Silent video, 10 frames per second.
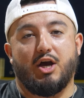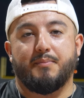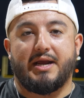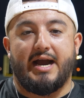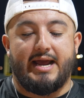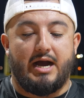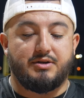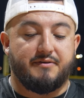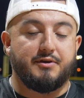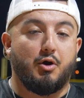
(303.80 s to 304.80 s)
to help a guy
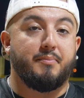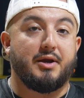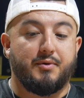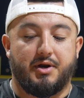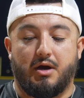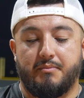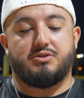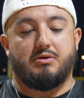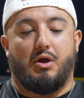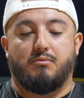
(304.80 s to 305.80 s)
out definitely go pick one up
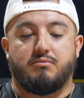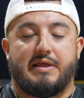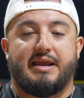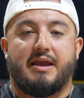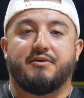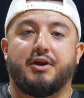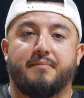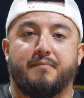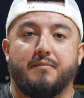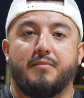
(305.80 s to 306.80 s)
you know they gave a
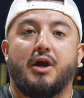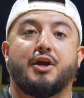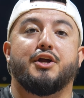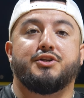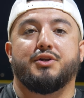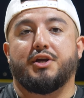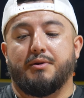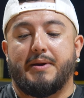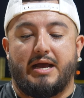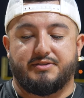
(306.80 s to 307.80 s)
good a good dude, a
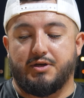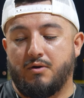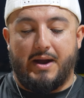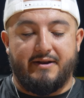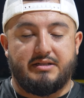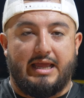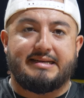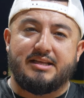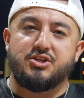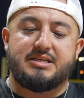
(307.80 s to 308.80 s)
good bat. So I,
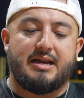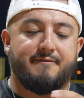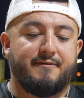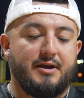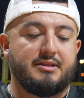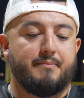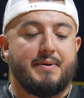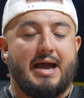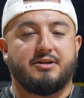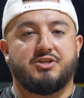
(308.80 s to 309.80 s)
like Dylan said, I feel like the
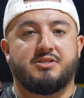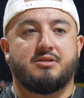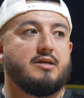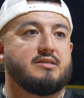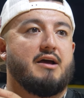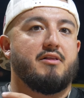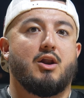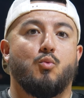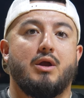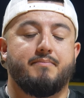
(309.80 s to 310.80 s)
bat just doesn't have a
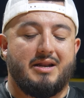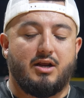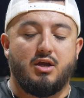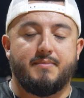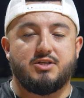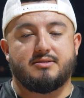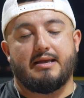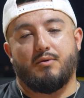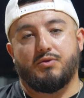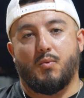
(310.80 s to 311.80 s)
lot of whip and it could be just
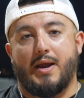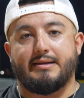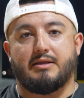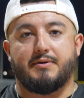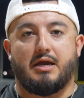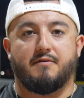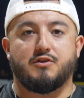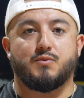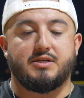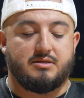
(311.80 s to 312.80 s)
that the weighting that we have,
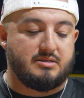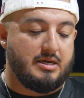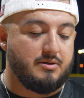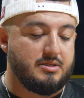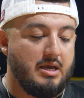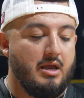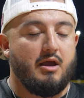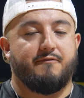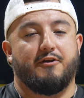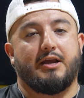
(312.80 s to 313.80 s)
the 26 ounce,
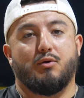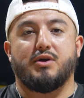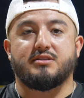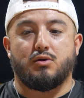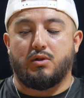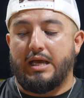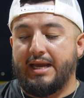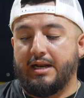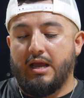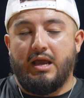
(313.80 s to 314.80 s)
I feel like it runs a little
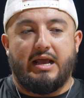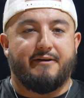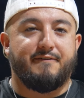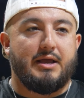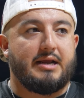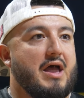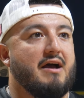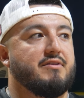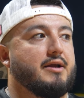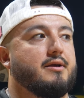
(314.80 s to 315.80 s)
light. And I feel like I
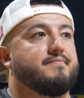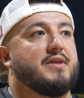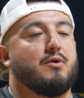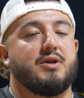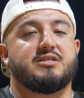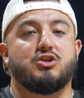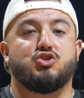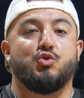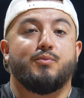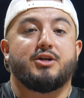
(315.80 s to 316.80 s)
have like, I don't wanna say
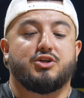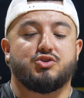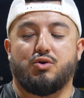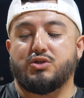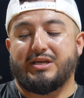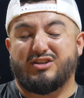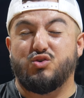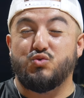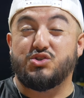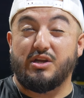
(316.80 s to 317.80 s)
too much control, it's like
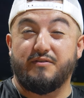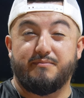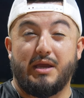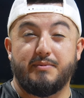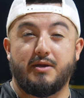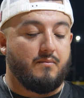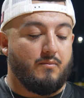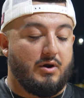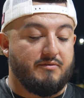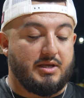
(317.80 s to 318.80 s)
too stiff maybe.
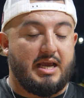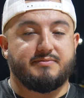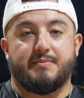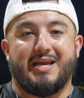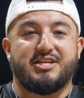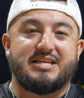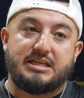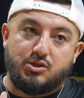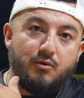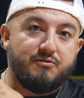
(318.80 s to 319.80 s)
Whatever the case may be, it just
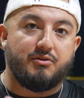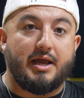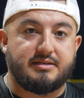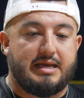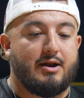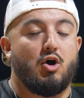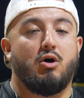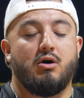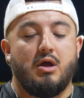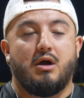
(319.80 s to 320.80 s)
has no flex at
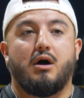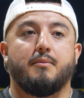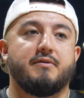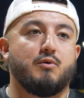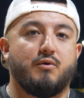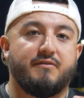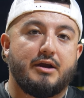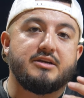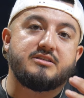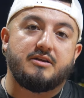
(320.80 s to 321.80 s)
all. Um, even with
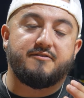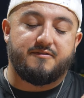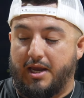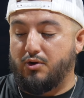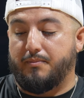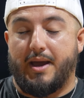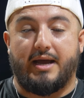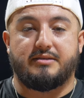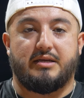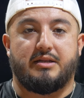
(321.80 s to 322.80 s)
very stiff handled
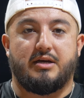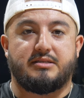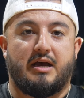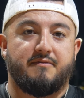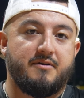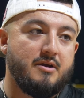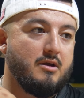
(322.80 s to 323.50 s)
bats, it does have,